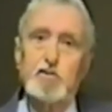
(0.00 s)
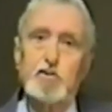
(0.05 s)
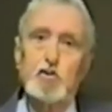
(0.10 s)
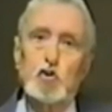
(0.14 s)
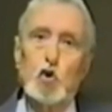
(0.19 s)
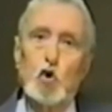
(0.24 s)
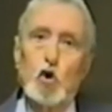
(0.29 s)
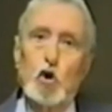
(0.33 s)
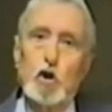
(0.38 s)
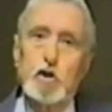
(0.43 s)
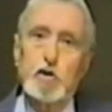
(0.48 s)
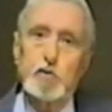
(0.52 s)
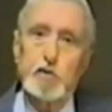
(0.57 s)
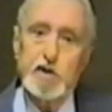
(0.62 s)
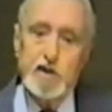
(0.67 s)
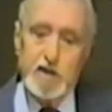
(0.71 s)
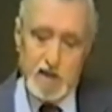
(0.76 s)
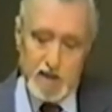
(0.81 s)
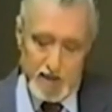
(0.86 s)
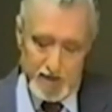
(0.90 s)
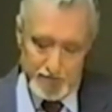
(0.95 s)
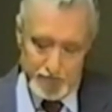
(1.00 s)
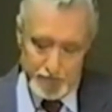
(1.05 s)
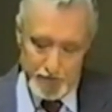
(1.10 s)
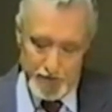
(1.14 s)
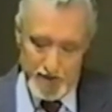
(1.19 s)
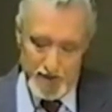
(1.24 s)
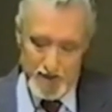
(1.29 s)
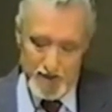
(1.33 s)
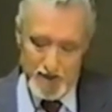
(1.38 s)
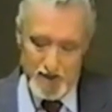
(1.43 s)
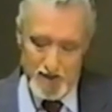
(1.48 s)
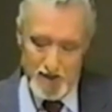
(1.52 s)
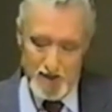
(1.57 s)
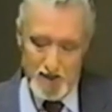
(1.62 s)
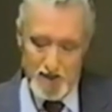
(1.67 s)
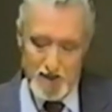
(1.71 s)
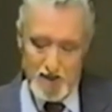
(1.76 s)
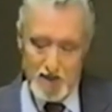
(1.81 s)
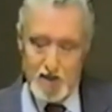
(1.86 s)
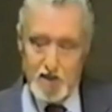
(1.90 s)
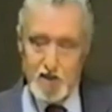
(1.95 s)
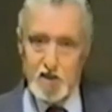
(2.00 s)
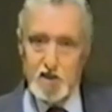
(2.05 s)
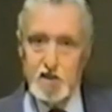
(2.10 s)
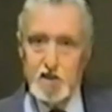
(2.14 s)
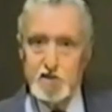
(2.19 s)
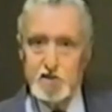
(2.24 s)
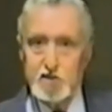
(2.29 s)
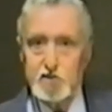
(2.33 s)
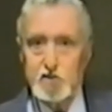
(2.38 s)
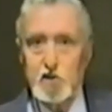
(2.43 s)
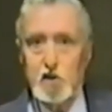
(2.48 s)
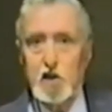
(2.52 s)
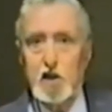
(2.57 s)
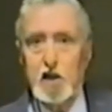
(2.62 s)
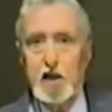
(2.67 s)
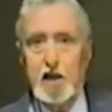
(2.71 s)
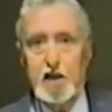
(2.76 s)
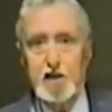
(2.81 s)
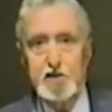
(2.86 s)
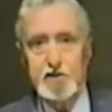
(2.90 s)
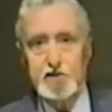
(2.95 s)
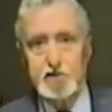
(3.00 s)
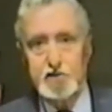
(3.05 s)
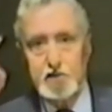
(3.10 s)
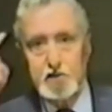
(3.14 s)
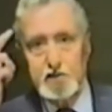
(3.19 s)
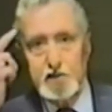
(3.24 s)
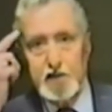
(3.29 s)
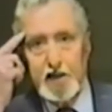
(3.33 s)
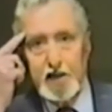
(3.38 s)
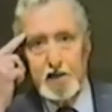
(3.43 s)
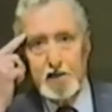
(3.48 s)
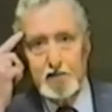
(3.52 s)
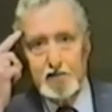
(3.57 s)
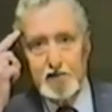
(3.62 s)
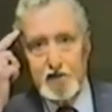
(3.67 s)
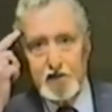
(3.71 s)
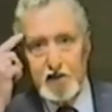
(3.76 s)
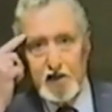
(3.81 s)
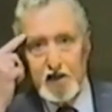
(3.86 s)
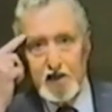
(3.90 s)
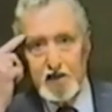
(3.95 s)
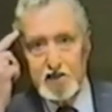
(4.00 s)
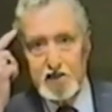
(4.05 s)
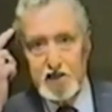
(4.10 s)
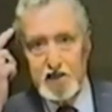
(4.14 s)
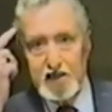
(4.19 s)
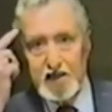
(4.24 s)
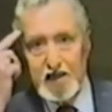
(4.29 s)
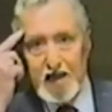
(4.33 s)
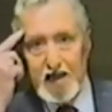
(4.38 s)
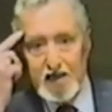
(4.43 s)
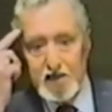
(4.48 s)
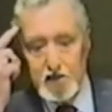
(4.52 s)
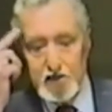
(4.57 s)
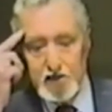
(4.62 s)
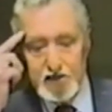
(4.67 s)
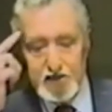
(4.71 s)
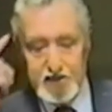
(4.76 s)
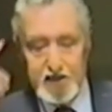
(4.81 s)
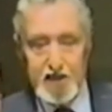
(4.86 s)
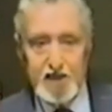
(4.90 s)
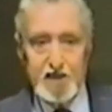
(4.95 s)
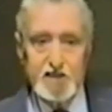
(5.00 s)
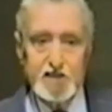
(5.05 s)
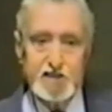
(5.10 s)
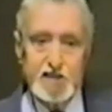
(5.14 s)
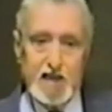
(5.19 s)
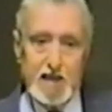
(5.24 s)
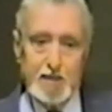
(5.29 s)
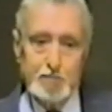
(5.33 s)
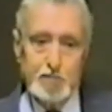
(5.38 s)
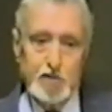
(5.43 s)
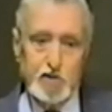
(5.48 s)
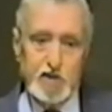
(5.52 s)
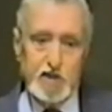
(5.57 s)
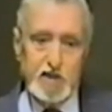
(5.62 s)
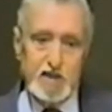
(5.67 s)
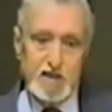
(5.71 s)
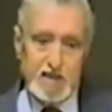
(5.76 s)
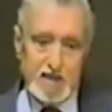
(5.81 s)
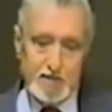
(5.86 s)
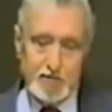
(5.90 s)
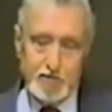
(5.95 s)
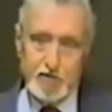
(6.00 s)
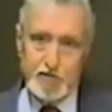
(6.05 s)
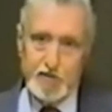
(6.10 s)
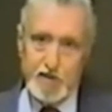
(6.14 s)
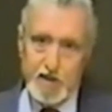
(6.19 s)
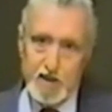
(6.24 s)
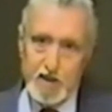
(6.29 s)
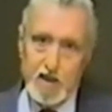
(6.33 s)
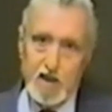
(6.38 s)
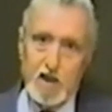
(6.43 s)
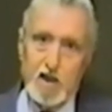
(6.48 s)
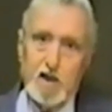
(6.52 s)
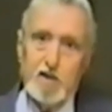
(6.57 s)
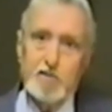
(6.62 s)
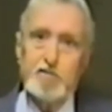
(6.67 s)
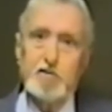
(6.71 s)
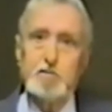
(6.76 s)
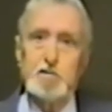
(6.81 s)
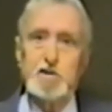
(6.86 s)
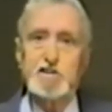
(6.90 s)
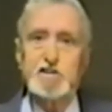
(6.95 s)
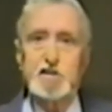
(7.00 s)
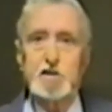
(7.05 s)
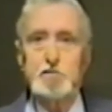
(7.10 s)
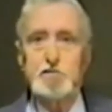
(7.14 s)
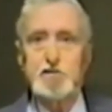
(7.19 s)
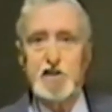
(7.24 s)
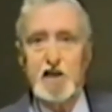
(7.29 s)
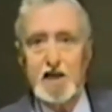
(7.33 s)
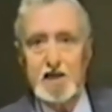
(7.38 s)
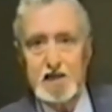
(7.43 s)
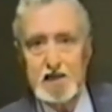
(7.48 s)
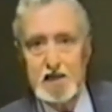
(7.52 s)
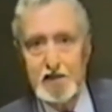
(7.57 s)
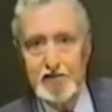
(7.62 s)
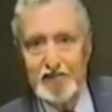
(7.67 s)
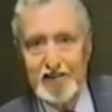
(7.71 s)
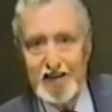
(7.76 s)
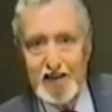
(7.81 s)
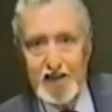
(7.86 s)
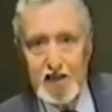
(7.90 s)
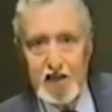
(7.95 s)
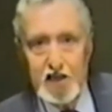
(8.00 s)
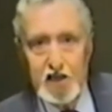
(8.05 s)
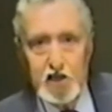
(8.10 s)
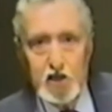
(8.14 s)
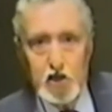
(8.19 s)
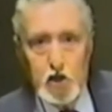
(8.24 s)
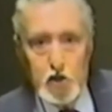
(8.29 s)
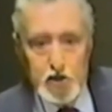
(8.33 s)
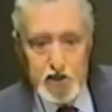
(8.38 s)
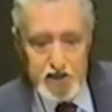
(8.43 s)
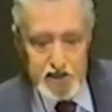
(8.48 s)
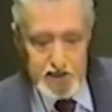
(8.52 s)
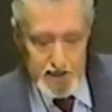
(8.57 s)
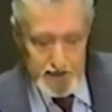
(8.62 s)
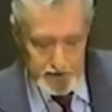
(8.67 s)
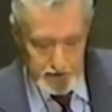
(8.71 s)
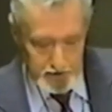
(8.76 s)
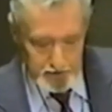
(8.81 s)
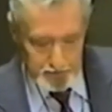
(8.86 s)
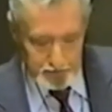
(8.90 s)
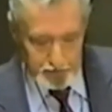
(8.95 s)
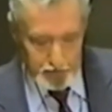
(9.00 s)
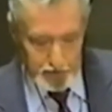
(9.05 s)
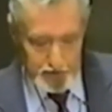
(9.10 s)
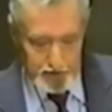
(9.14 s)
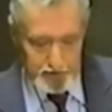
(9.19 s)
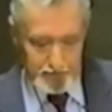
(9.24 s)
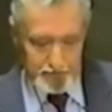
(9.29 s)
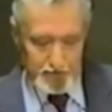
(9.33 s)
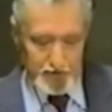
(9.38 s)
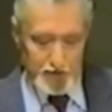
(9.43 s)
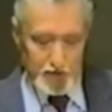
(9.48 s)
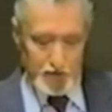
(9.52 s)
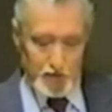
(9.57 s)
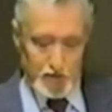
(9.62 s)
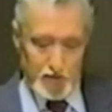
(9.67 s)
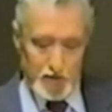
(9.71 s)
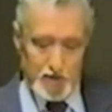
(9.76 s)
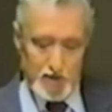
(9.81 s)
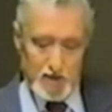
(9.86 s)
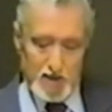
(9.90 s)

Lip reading: toward recovery and think of things in an adult state and stop looking at everything from a subjective, ego-centered point of view.